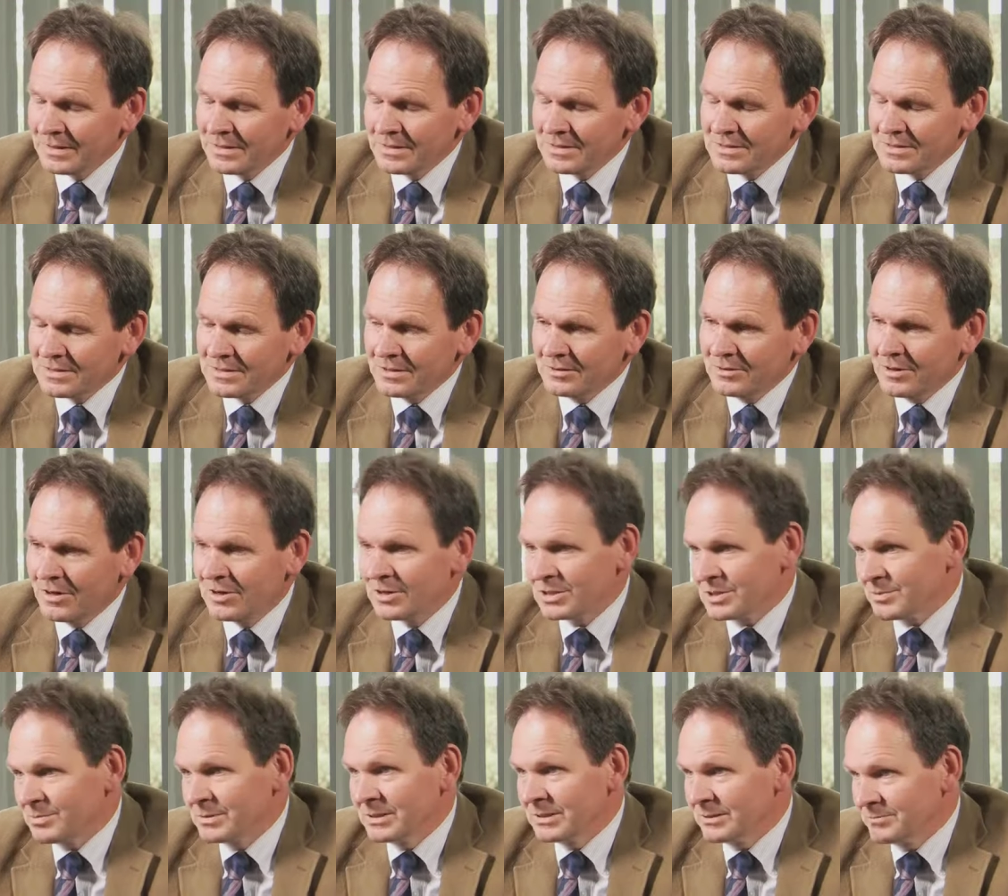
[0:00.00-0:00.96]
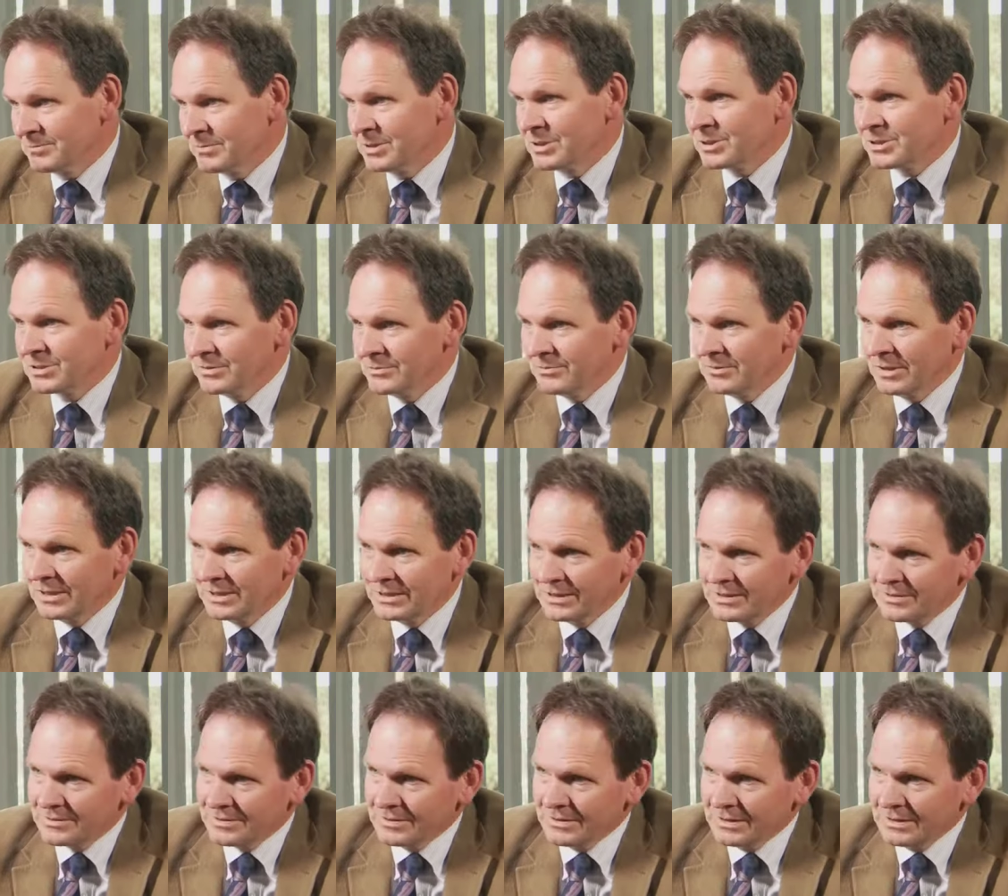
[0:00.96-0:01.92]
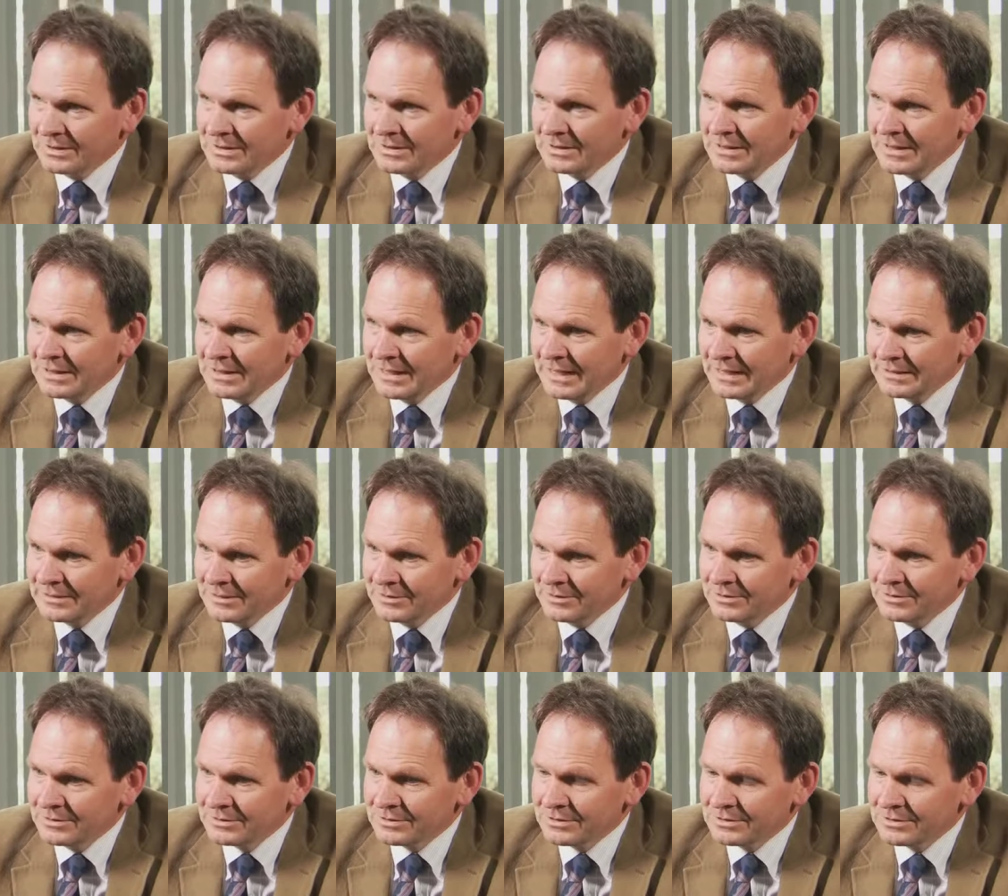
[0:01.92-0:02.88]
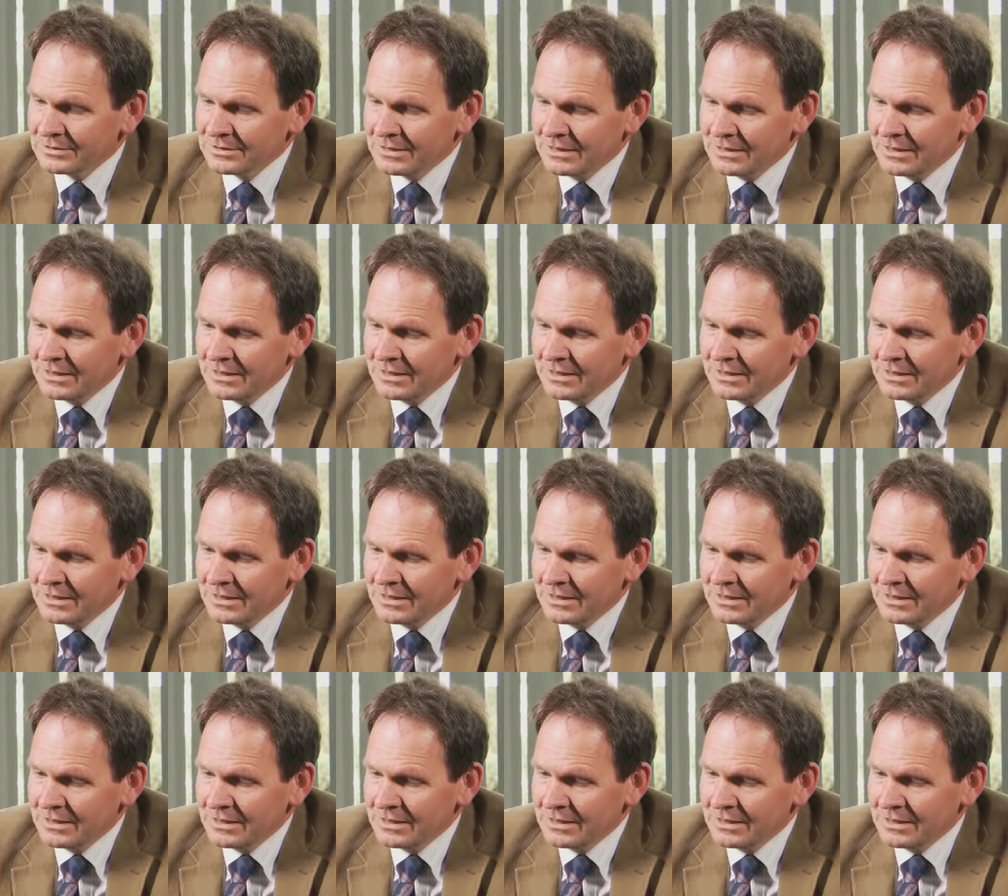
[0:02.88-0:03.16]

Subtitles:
So hospital admission rates for adults